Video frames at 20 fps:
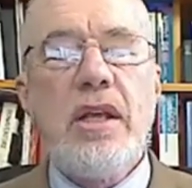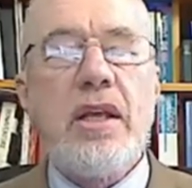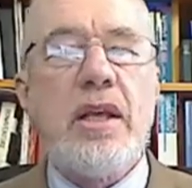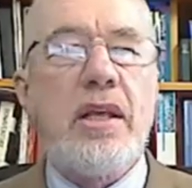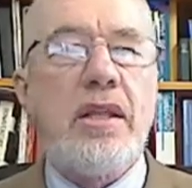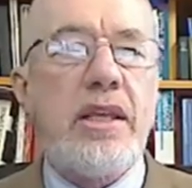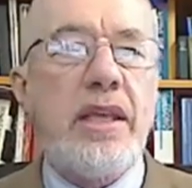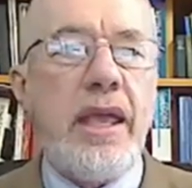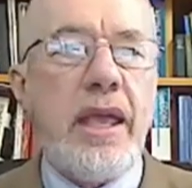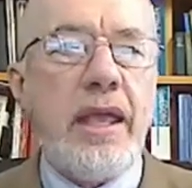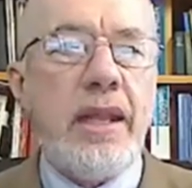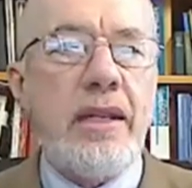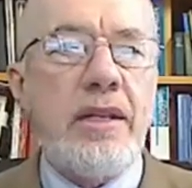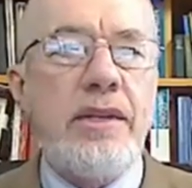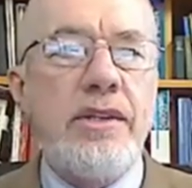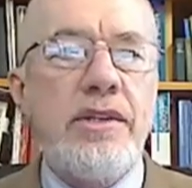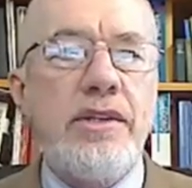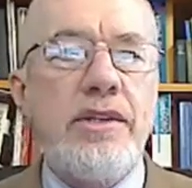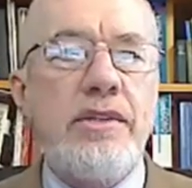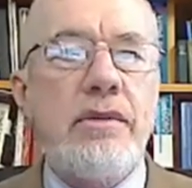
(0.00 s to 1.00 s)
the cattle
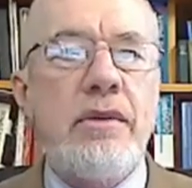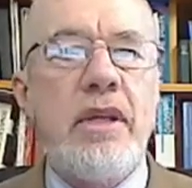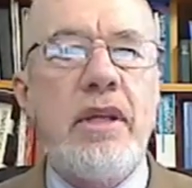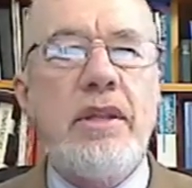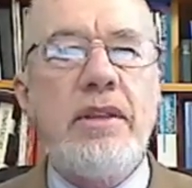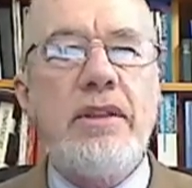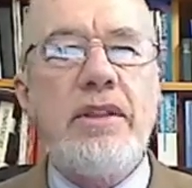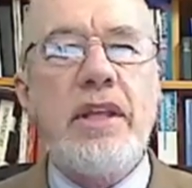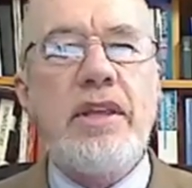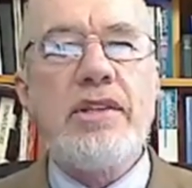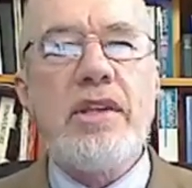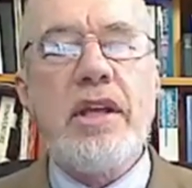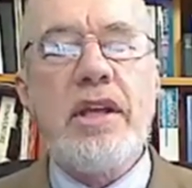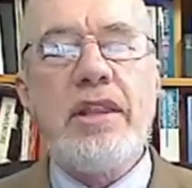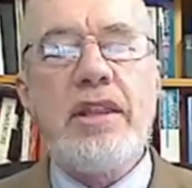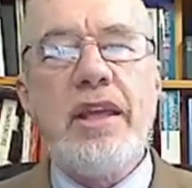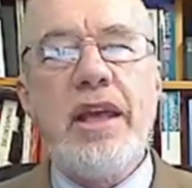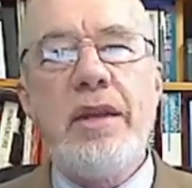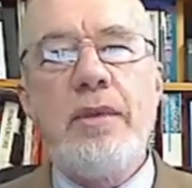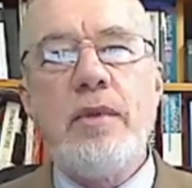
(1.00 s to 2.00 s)
industry and things
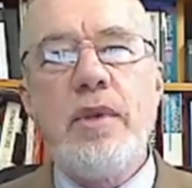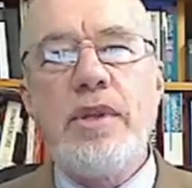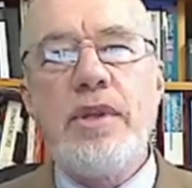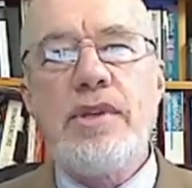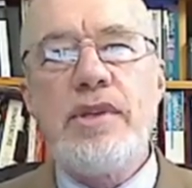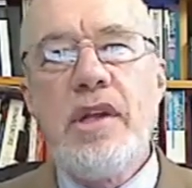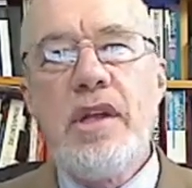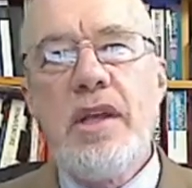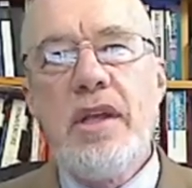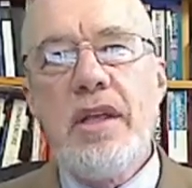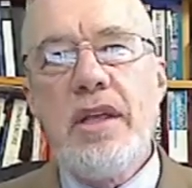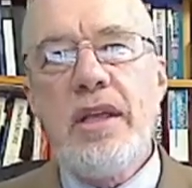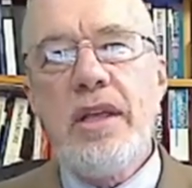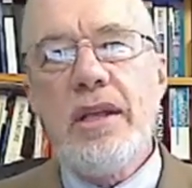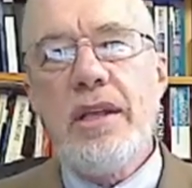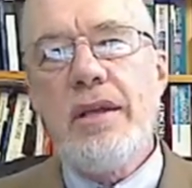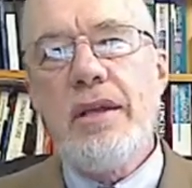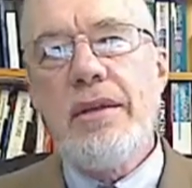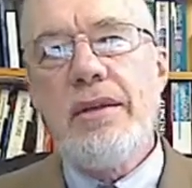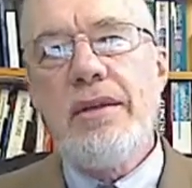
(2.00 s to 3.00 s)
like that, which
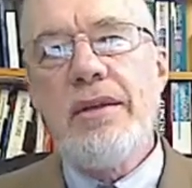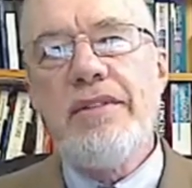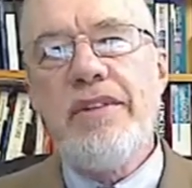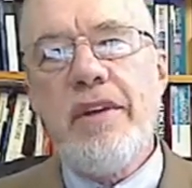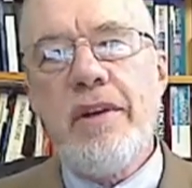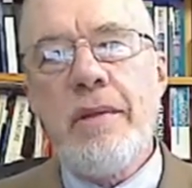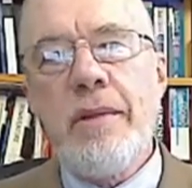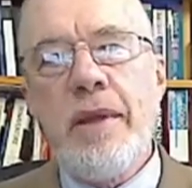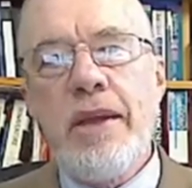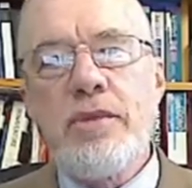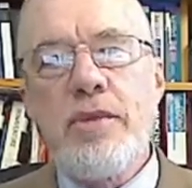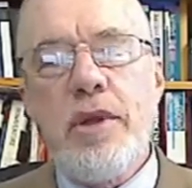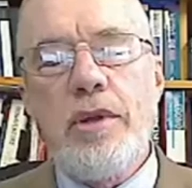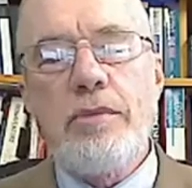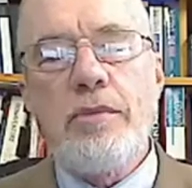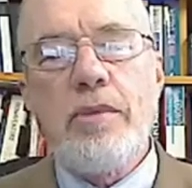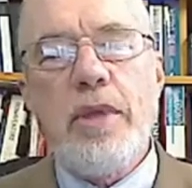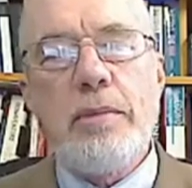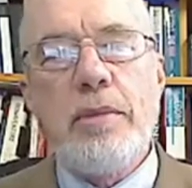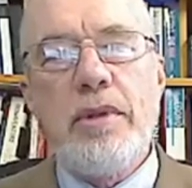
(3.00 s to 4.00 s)
are very much
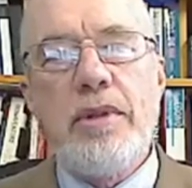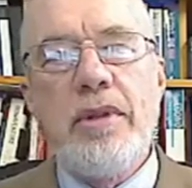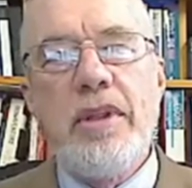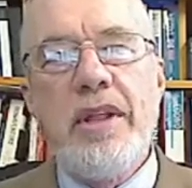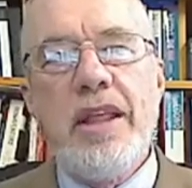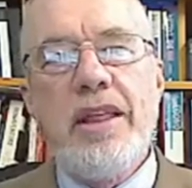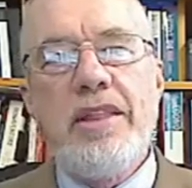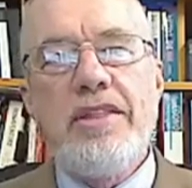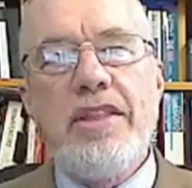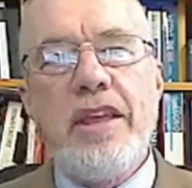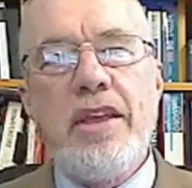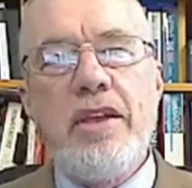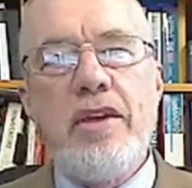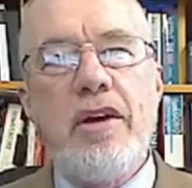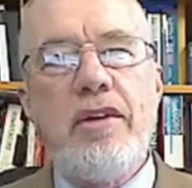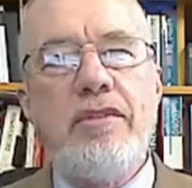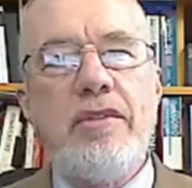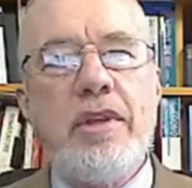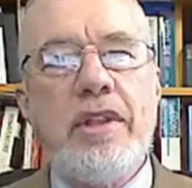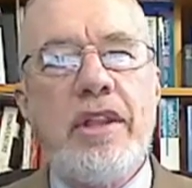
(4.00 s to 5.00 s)
what people think
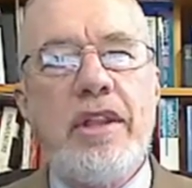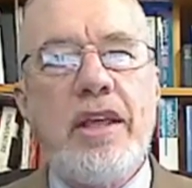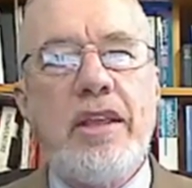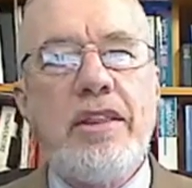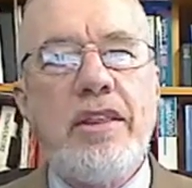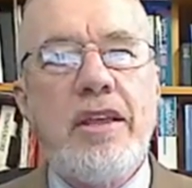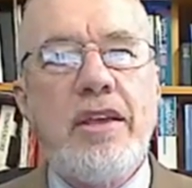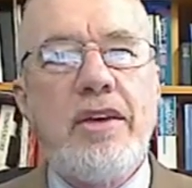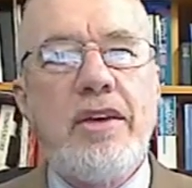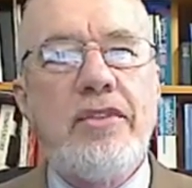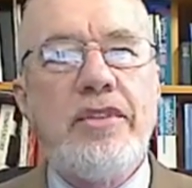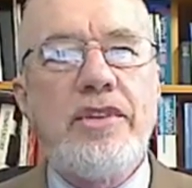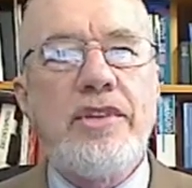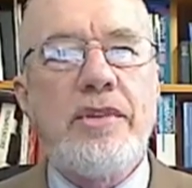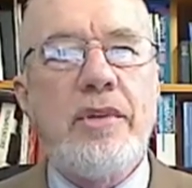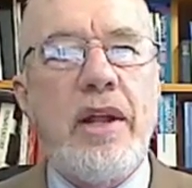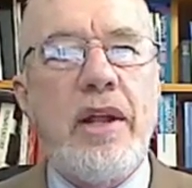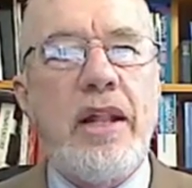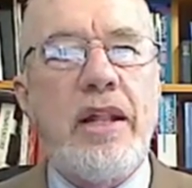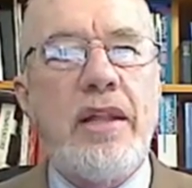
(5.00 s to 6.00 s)
of when they think of
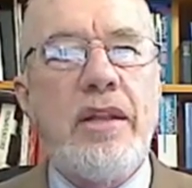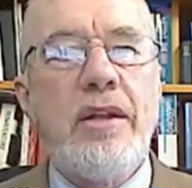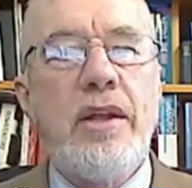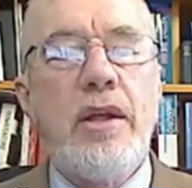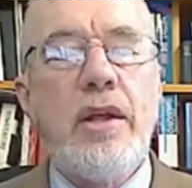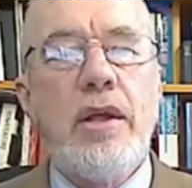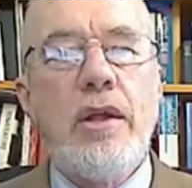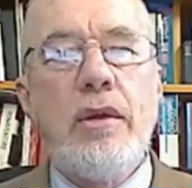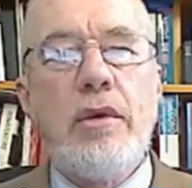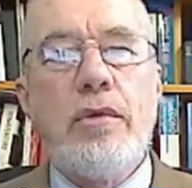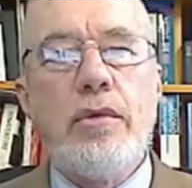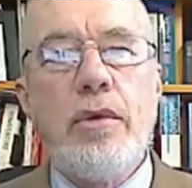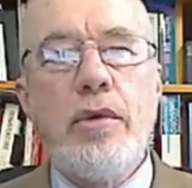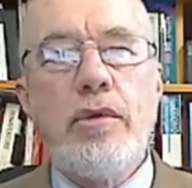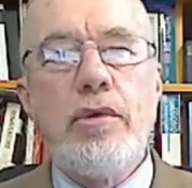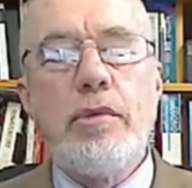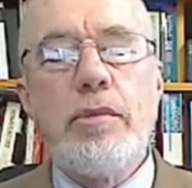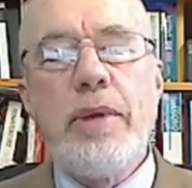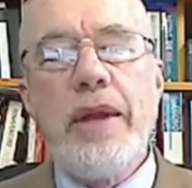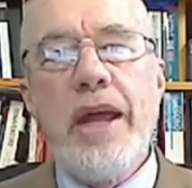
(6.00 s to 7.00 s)
Australian
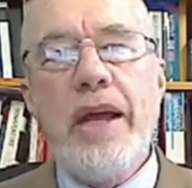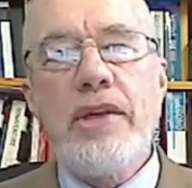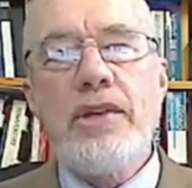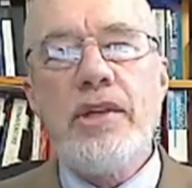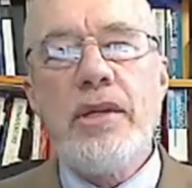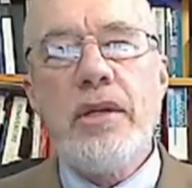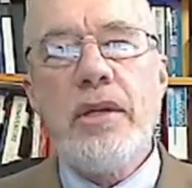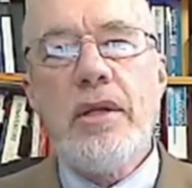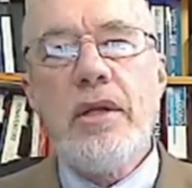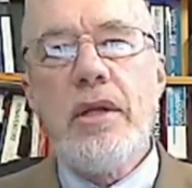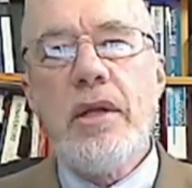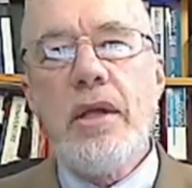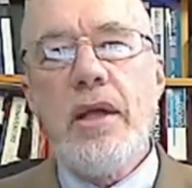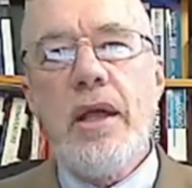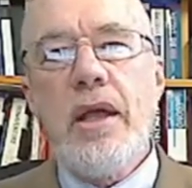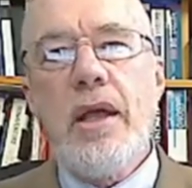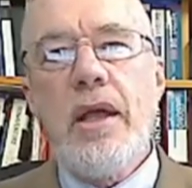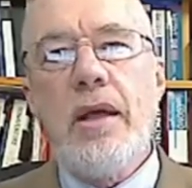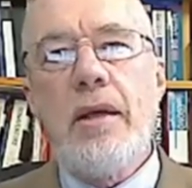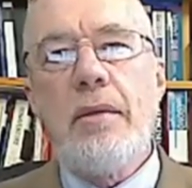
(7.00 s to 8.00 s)
rural production.
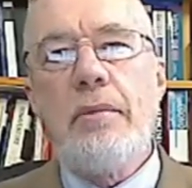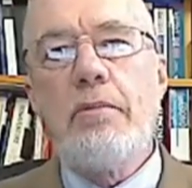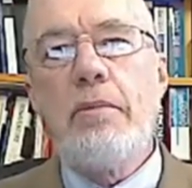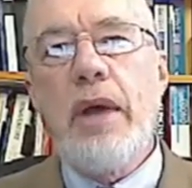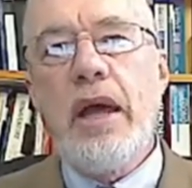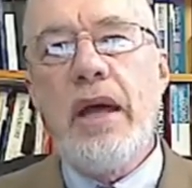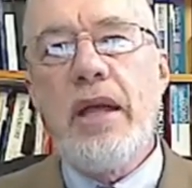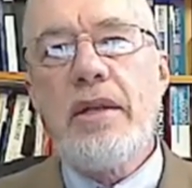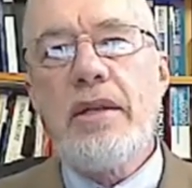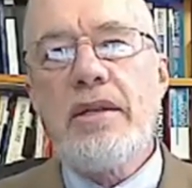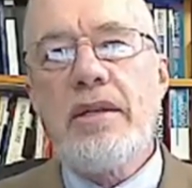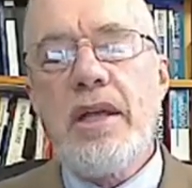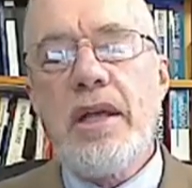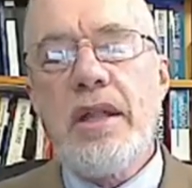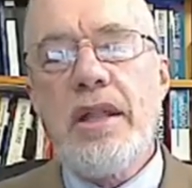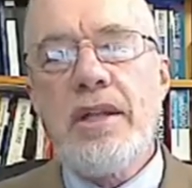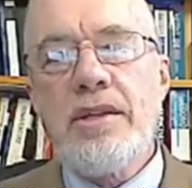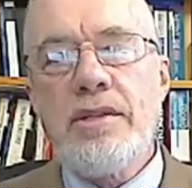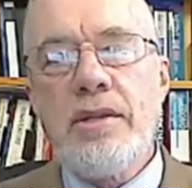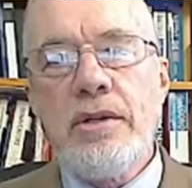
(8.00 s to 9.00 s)
but
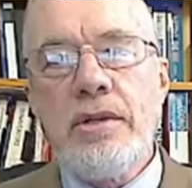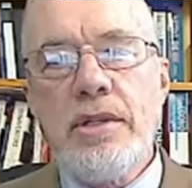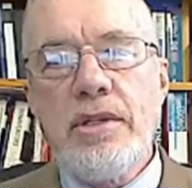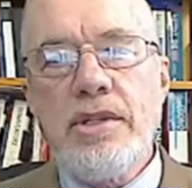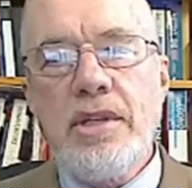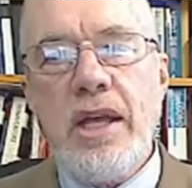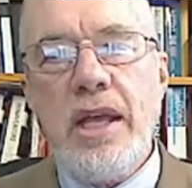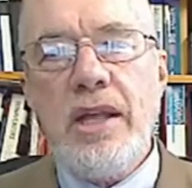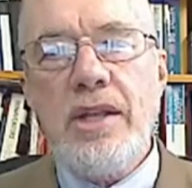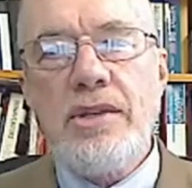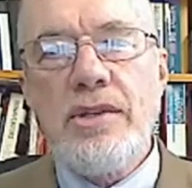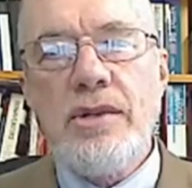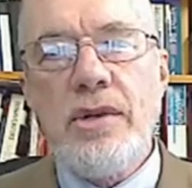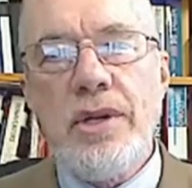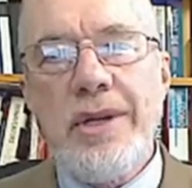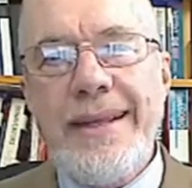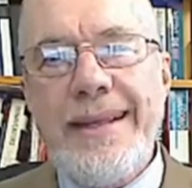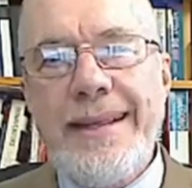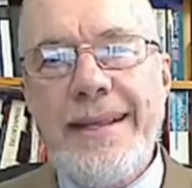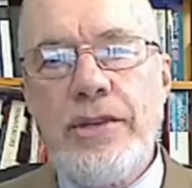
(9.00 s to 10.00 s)
that's not to say it's
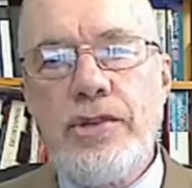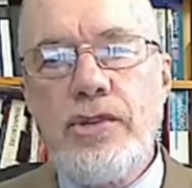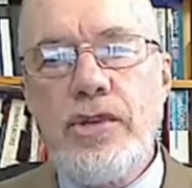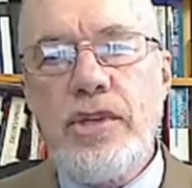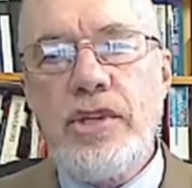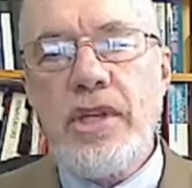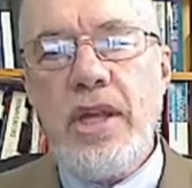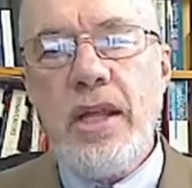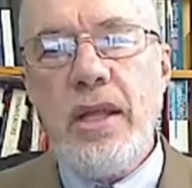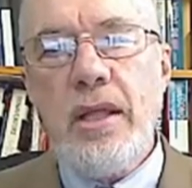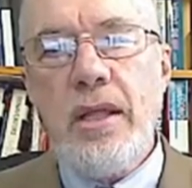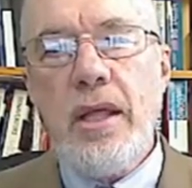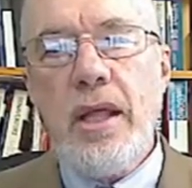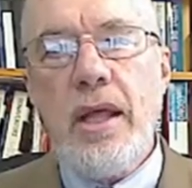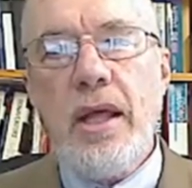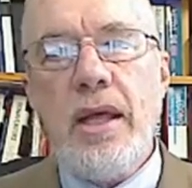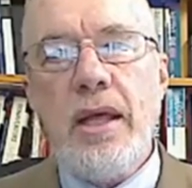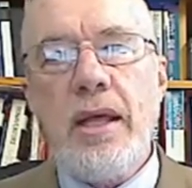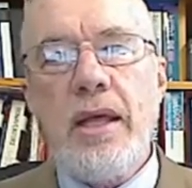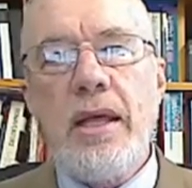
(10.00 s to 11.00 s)
not interesting
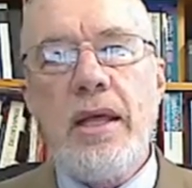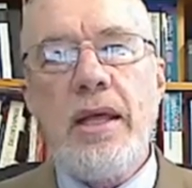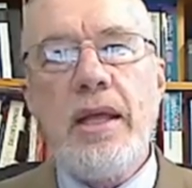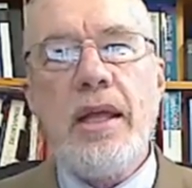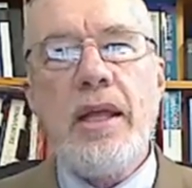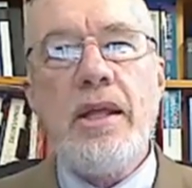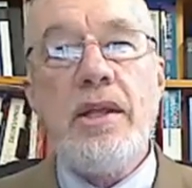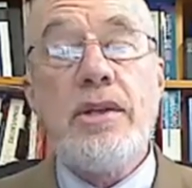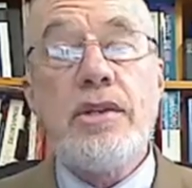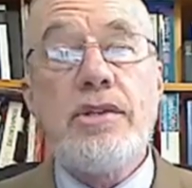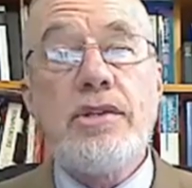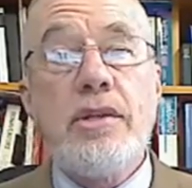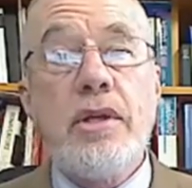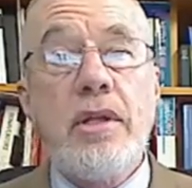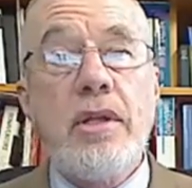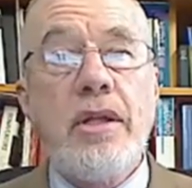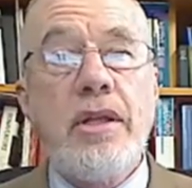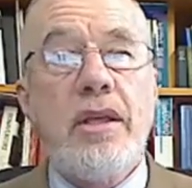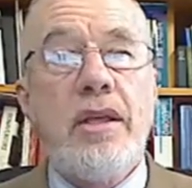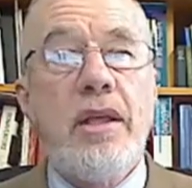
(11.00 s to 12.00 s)
and
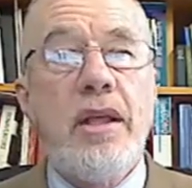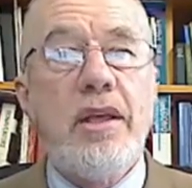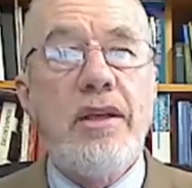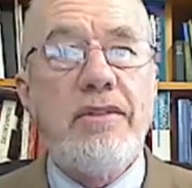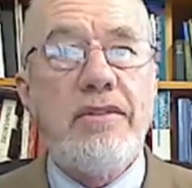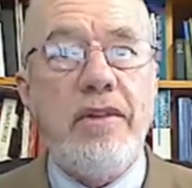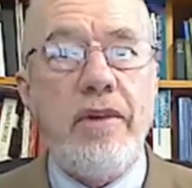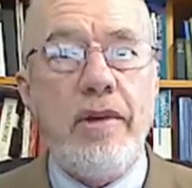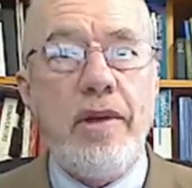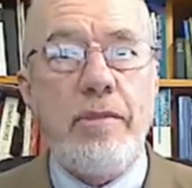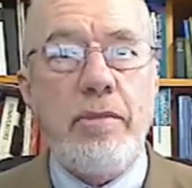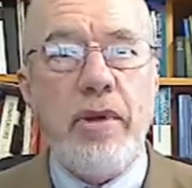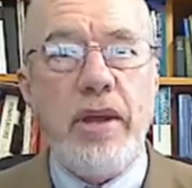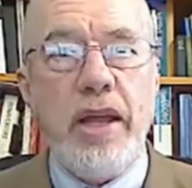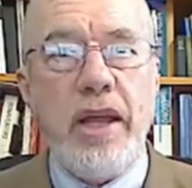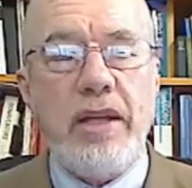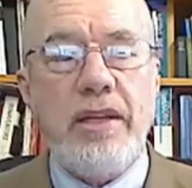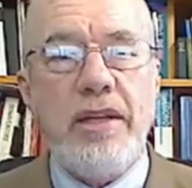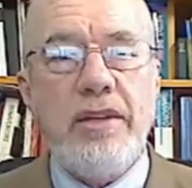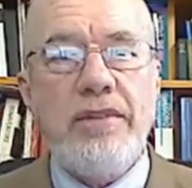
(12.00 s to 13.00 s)
certainly very
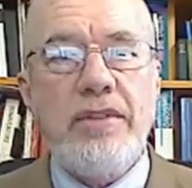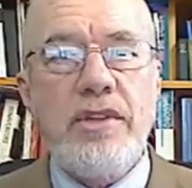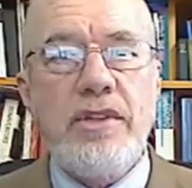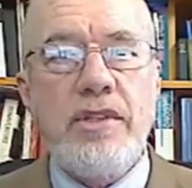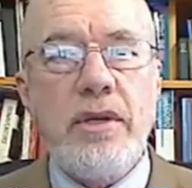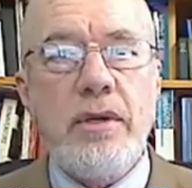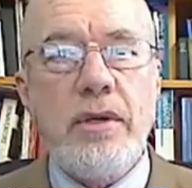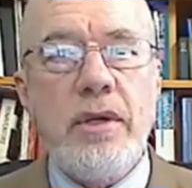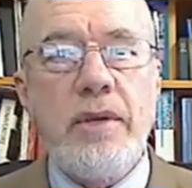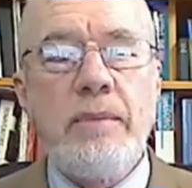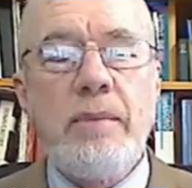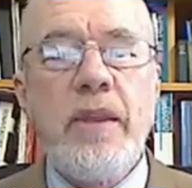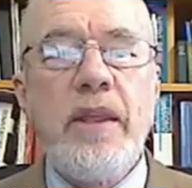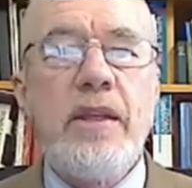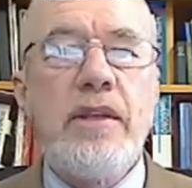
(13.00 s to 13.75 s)
productive and so on.